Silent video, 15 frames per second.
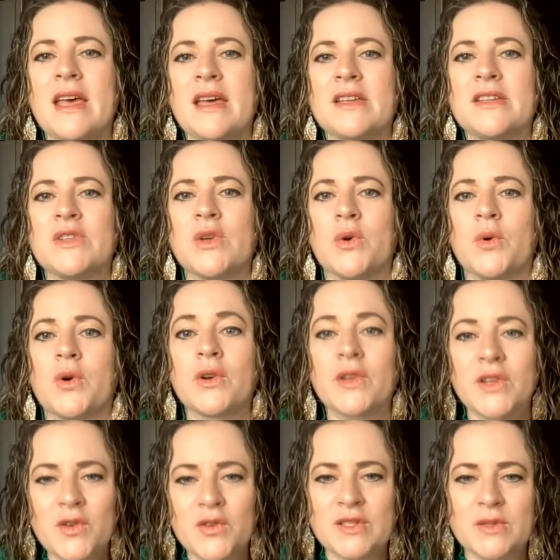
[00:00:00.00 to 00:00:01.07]
So
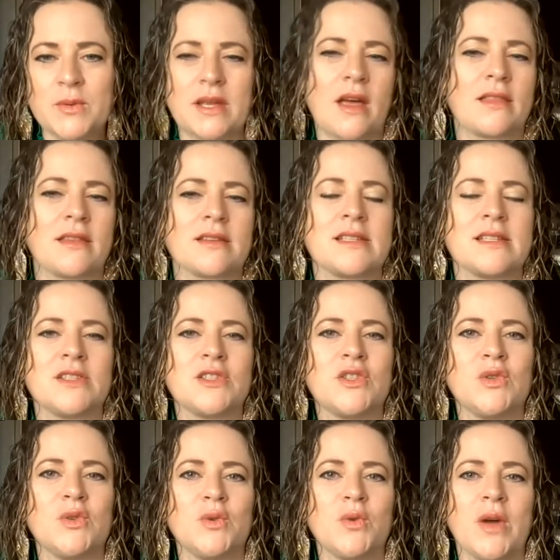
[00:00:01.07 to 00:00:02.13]
earlier this week, I listened
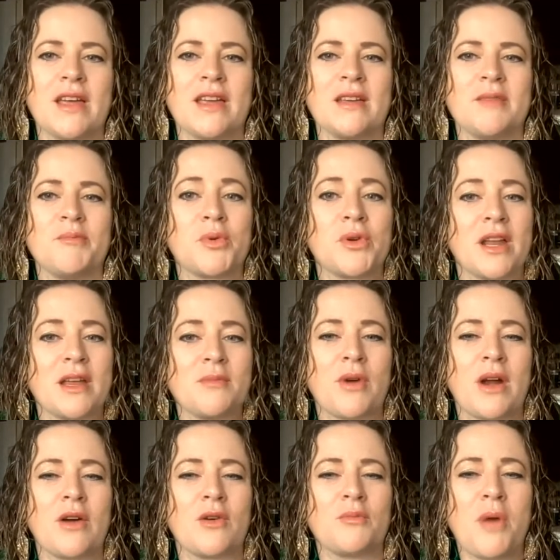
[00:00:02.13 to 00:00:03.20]
to a Brene
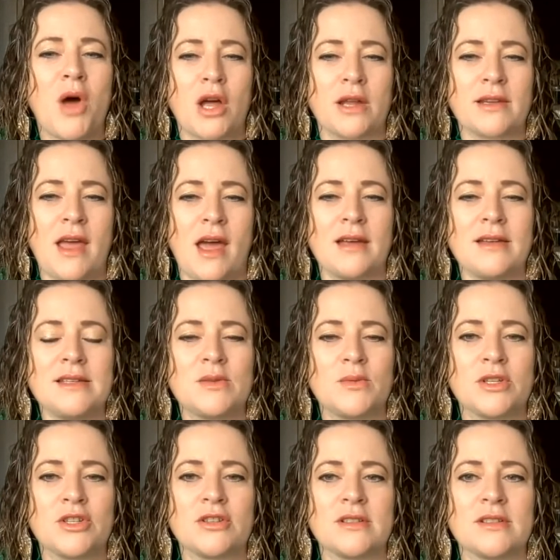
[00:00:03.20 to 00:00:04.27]
Brown podcast,
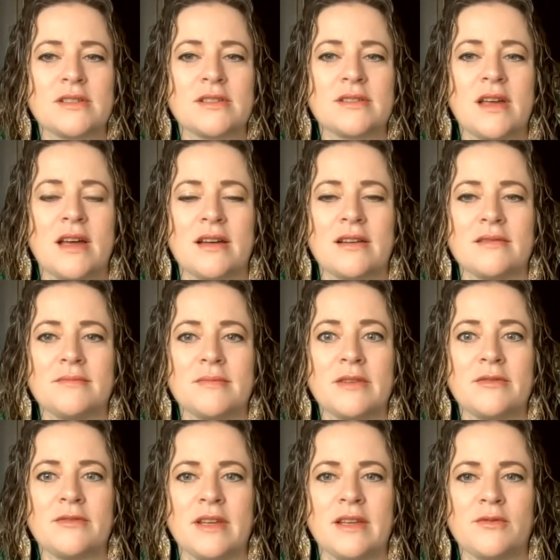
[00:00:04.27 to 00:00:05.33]
which is my
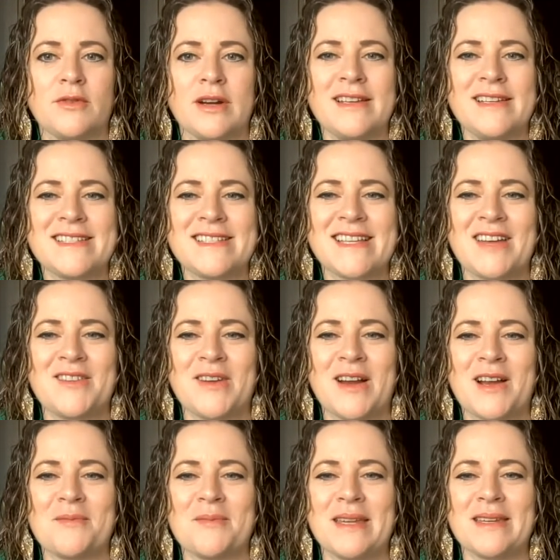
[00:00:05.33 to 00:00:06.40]
favorite. I
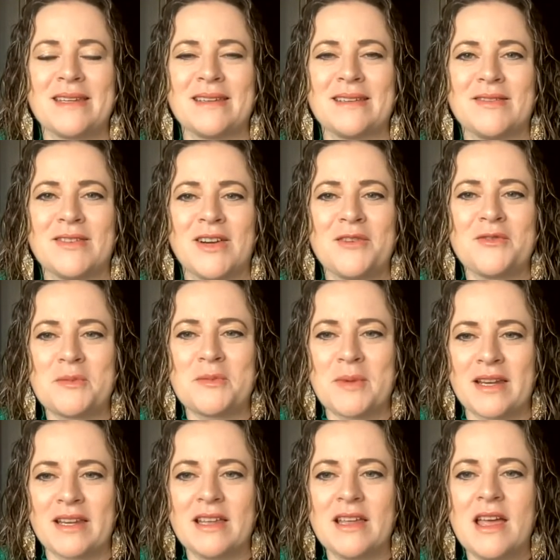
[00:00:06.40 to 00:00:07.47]
recommend it for
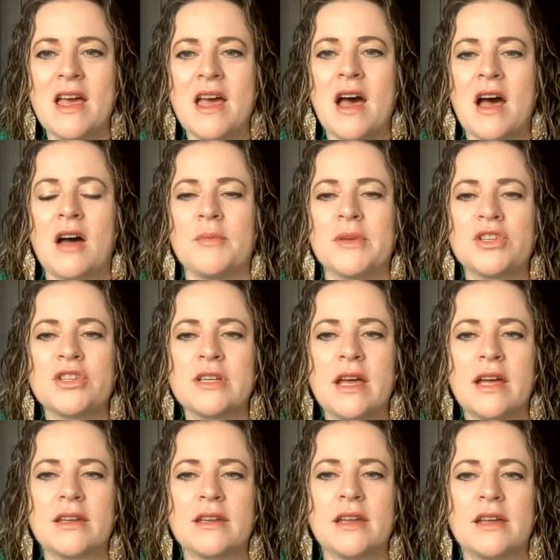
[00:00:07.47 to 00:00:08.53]
everybody. But she
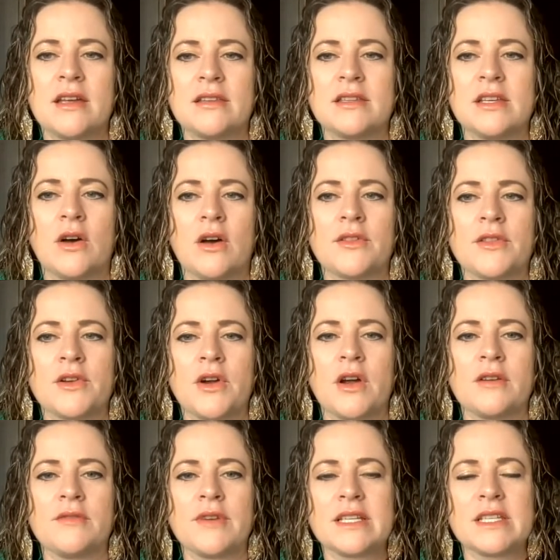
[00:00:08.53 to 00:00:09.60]
had the author
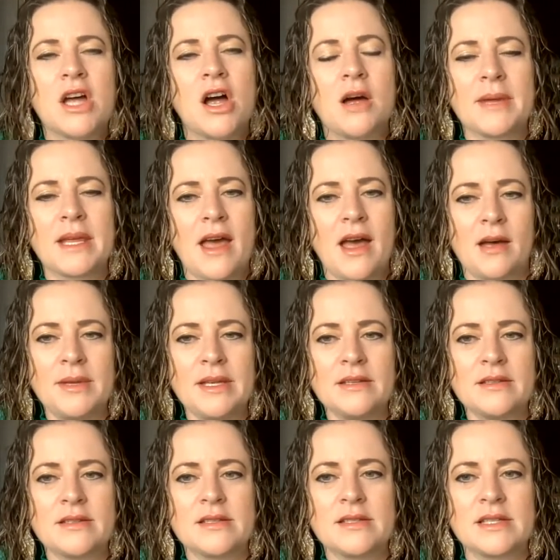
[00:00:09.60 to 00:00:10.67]
of Atomic
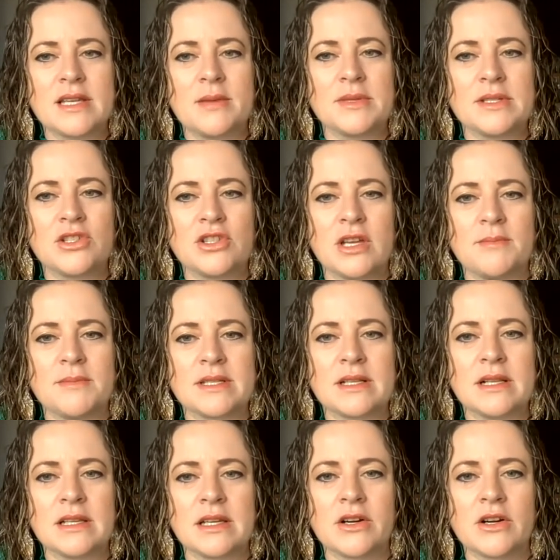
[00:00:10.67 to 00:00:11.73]
Habits. His name is James
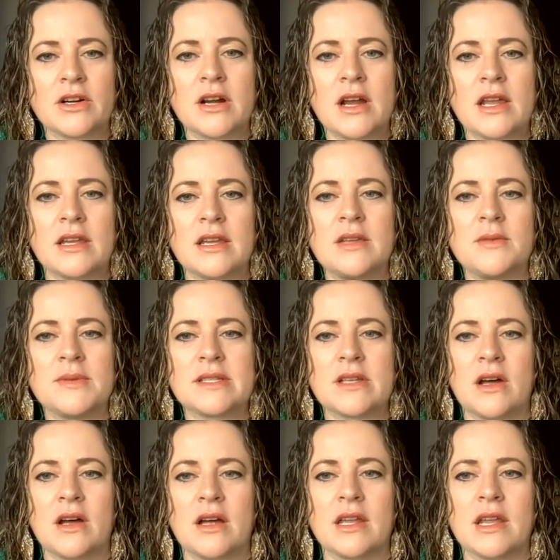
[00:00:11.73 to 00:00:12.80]
Clear, and he was
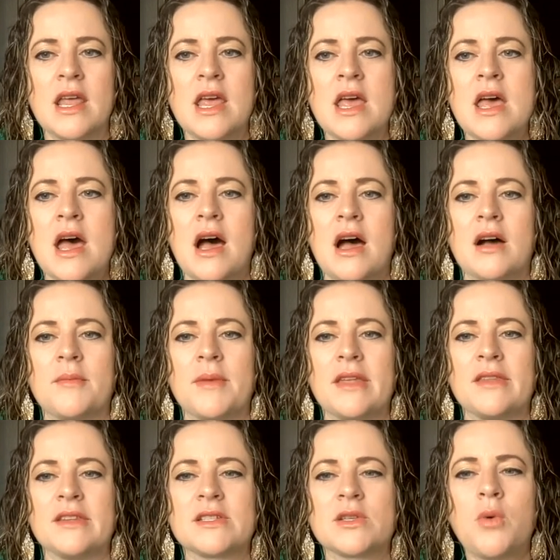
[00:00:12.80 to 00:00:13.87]
on.
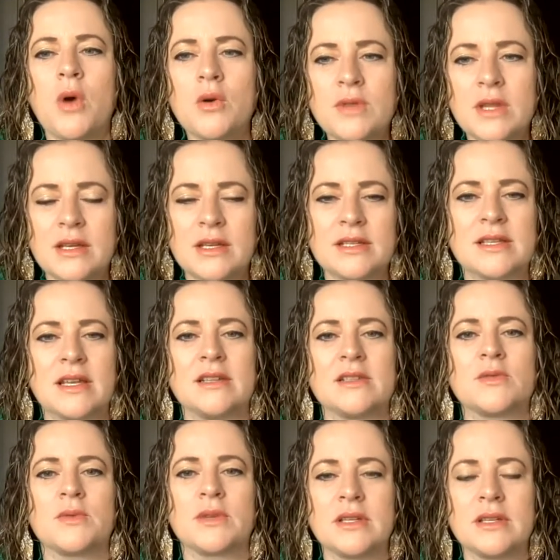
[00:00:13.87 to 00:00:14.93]
And this quote that he said
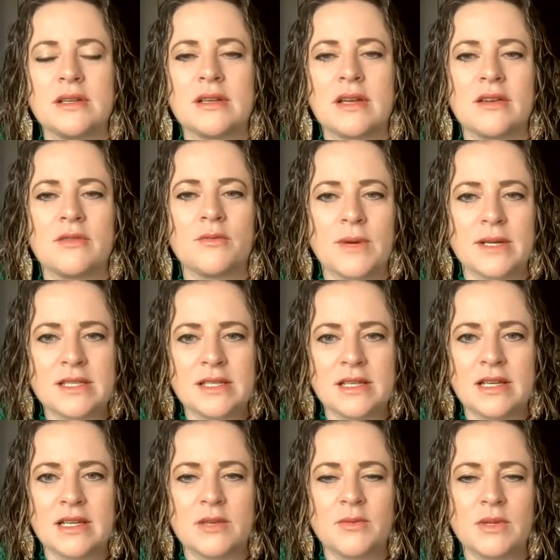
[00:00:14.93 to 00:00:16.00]
has really kind of
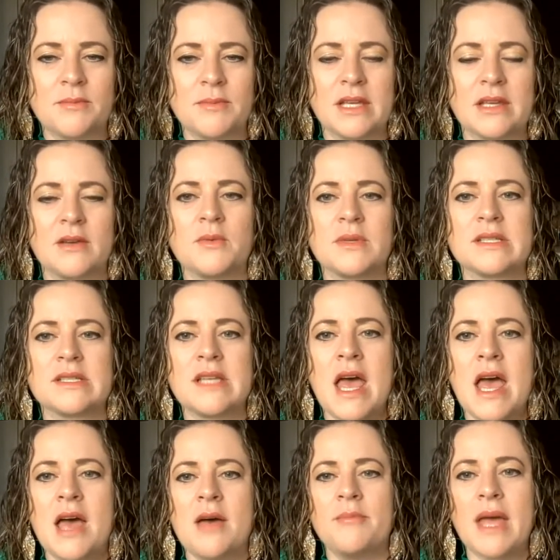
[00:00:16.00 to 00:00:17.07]
resonated with me. It was,
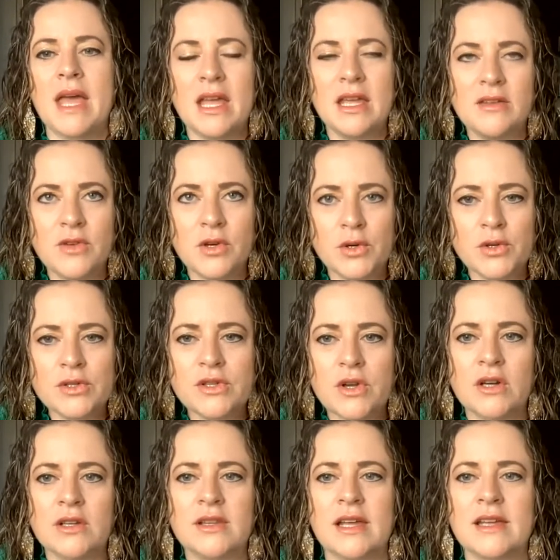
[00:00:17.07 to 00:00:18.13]
behaviors
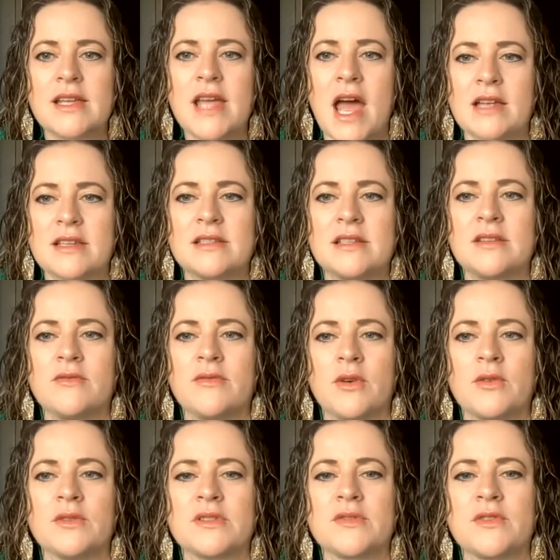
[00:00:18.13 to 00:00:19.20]
are like casting
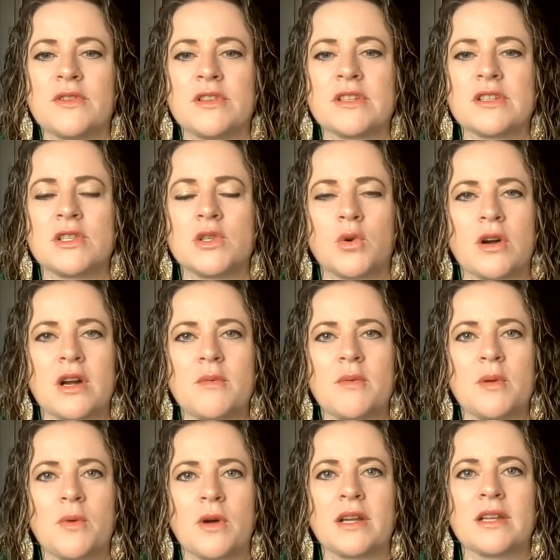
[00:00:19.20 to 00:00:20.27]
votes for the story we
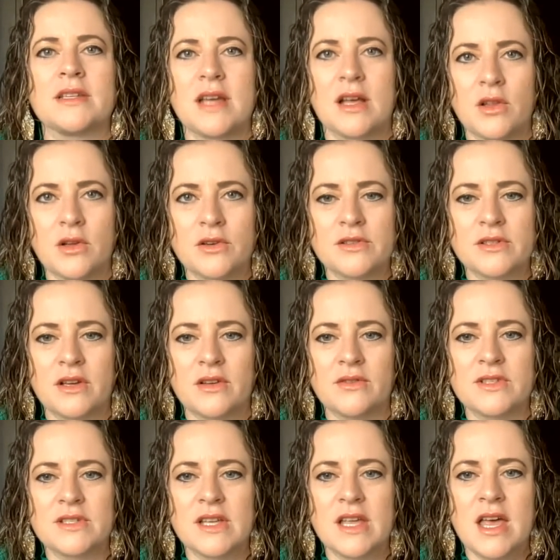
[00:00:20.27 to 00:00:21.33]
want to tell
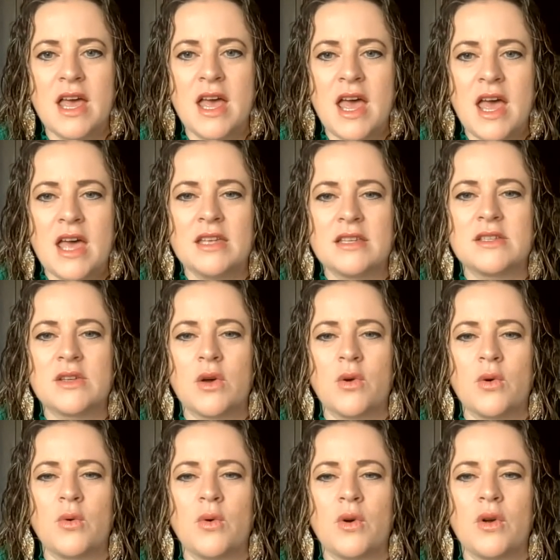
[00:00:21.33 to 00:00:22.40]
ourselves.
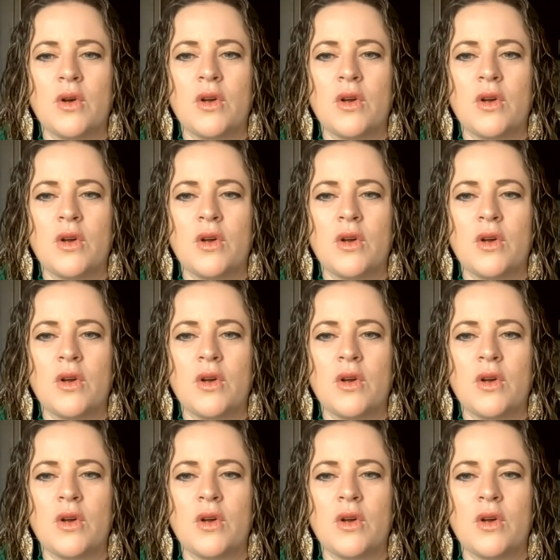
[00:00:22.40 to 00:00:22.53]
So